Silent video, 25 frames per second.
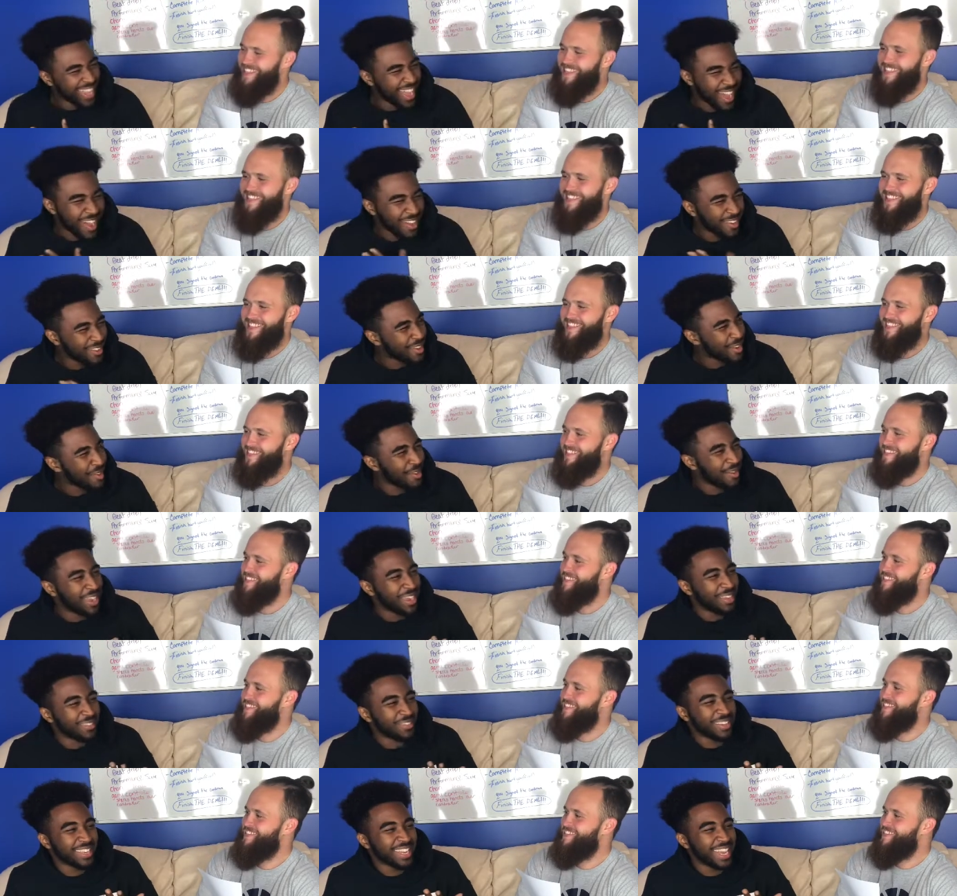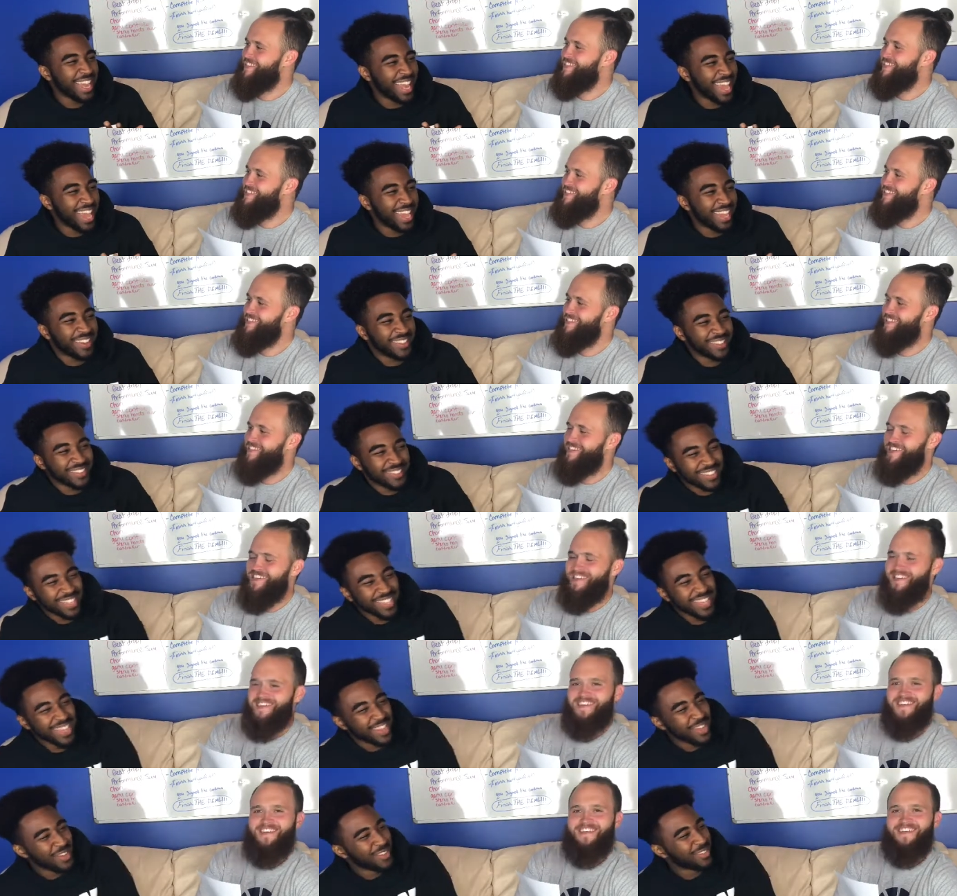Speaker 1: I don't know I even live.
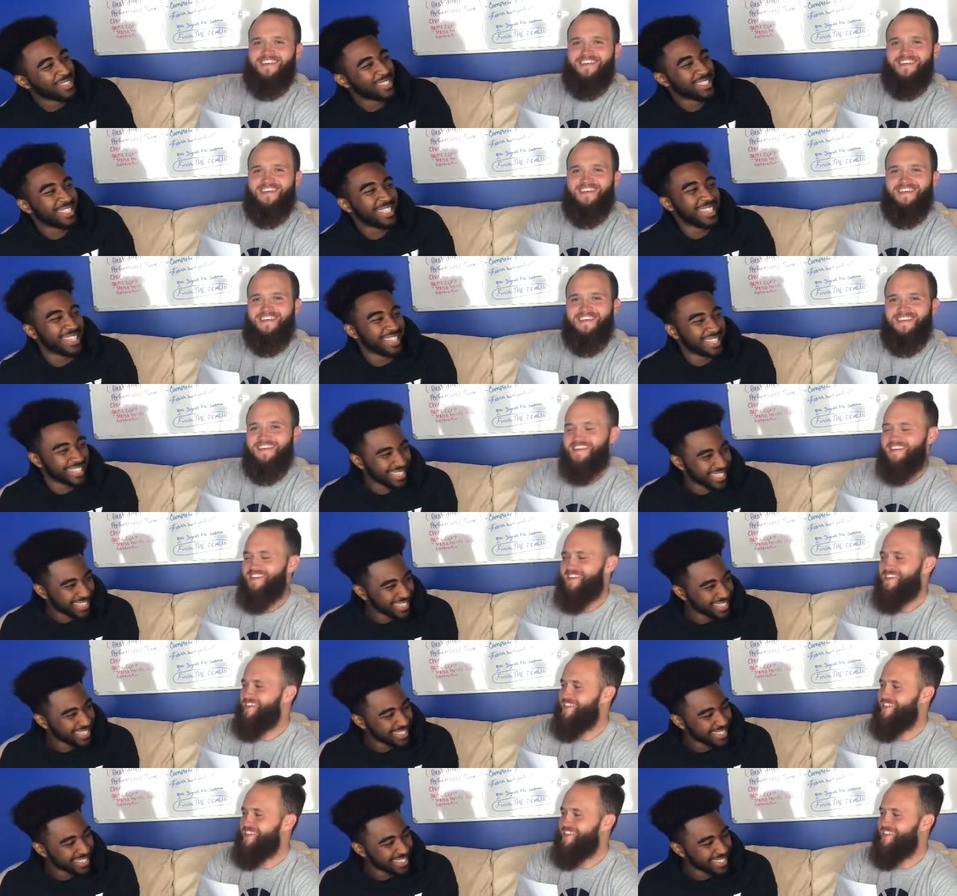Who's there?